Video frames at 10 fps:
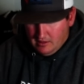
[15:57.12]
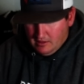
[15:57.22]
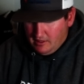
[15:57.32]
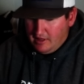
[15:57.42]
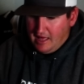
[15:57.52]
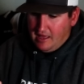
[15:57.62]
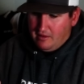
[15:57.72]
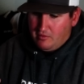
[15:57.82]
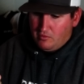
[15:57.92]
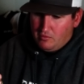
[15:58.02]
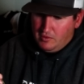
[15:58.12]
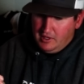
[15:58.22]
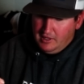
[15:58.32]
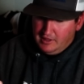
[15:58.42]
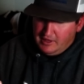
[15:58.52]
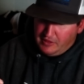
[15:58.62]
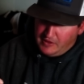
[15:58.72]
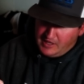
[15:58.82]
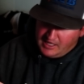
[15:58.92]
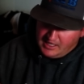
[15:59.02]
Look at that. Really
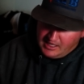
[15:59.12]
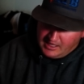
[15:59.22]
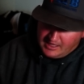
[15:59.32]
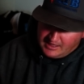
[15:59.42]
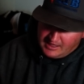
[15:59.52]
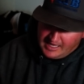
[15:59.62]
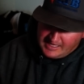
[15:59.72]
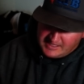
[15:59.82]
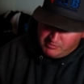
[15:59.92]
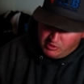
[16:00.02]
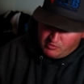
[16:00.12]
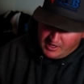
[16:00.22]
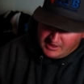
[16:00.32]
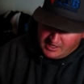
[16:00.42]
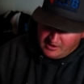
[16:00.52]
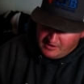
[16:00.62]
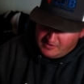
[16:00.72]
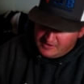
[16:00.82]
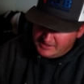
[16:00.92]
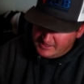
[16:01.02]
thin, light spoon right there.
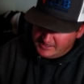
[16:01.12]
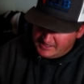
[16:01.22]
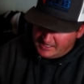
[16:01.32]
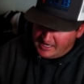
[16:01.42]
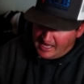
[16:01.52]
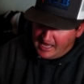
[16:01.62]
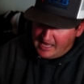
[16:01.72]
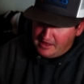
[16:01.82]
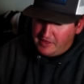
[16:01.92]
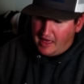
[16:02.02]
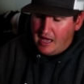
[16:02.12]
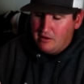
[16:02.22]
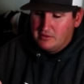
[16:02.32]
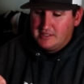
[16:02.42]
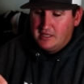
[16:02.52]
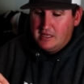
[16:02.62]
This is an eighth ounce.